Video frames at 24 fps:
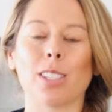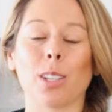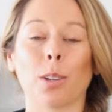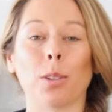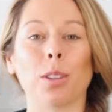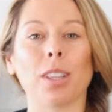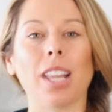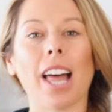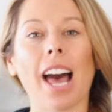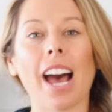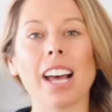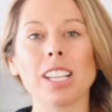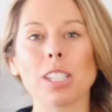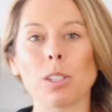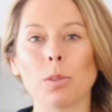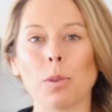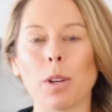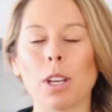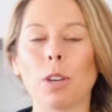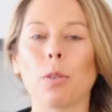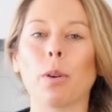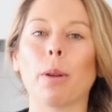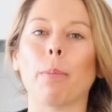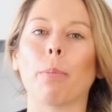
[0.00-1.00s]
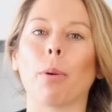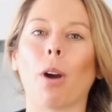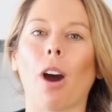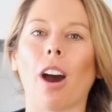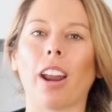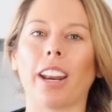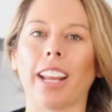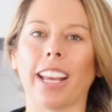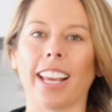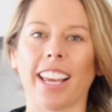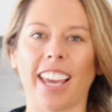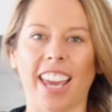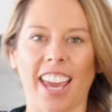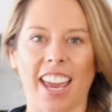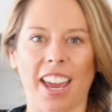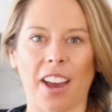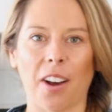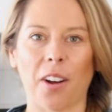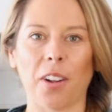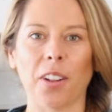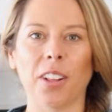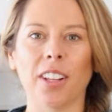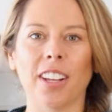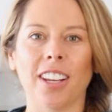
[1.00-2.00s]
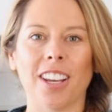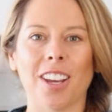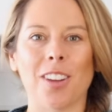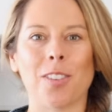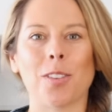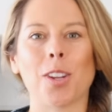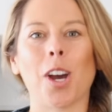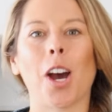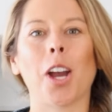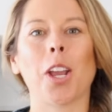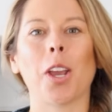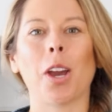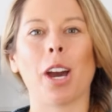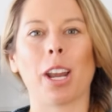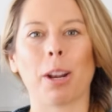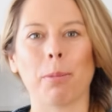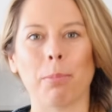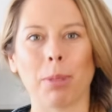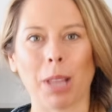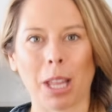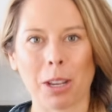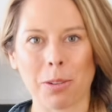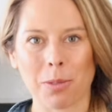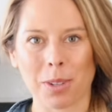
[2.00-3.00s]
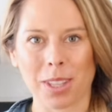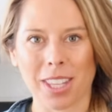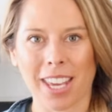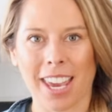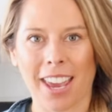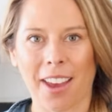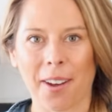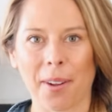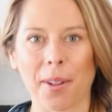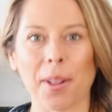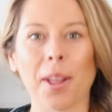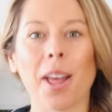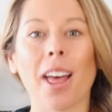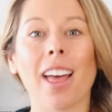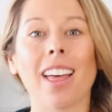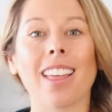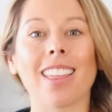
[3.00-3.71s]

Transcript: So last week we brought in kale and taught you how to blend with kale.